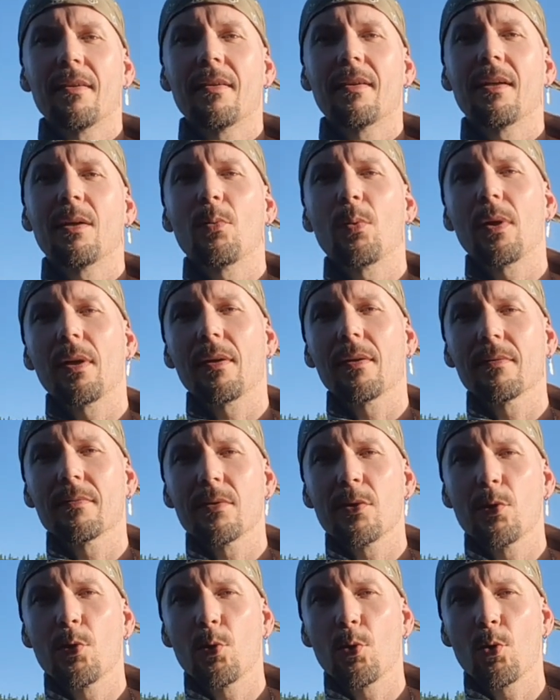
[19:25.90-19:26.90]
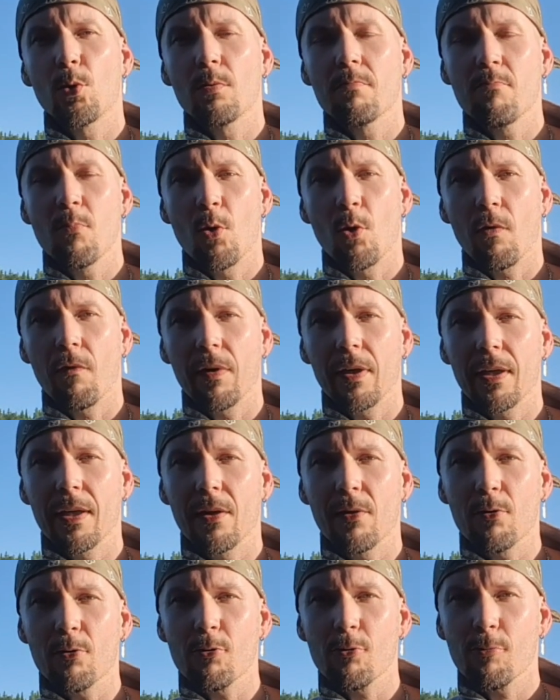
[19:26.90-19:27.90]
I will do more
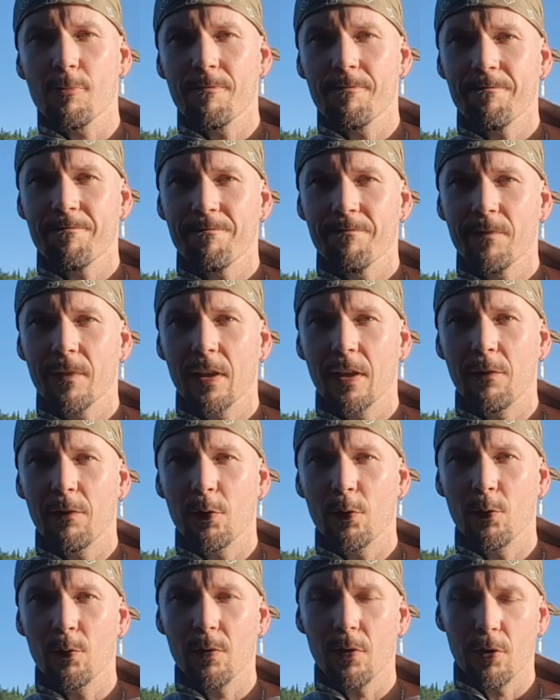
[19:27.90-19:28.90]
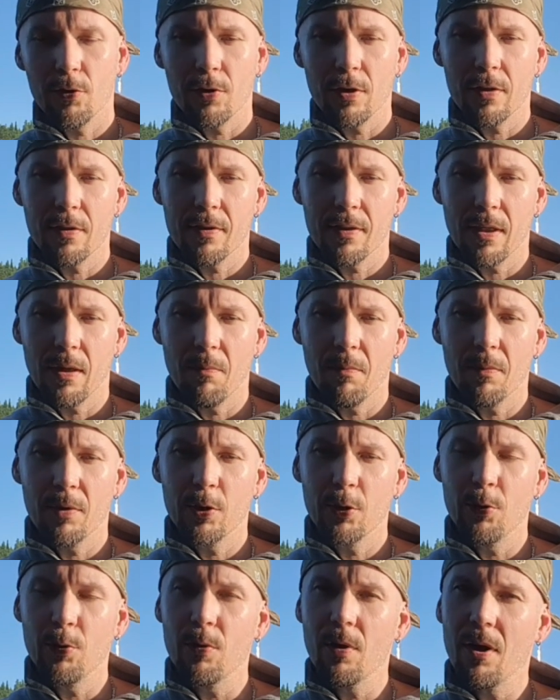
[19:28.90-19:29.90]
videos if you got some
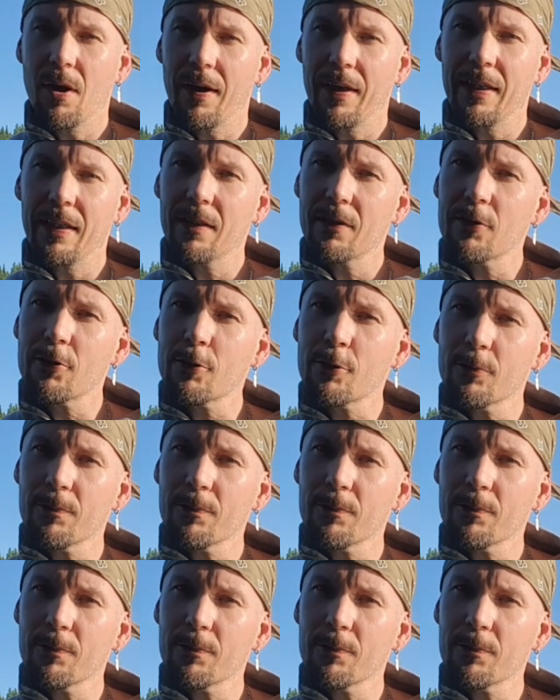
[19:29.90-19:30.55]
new ideas.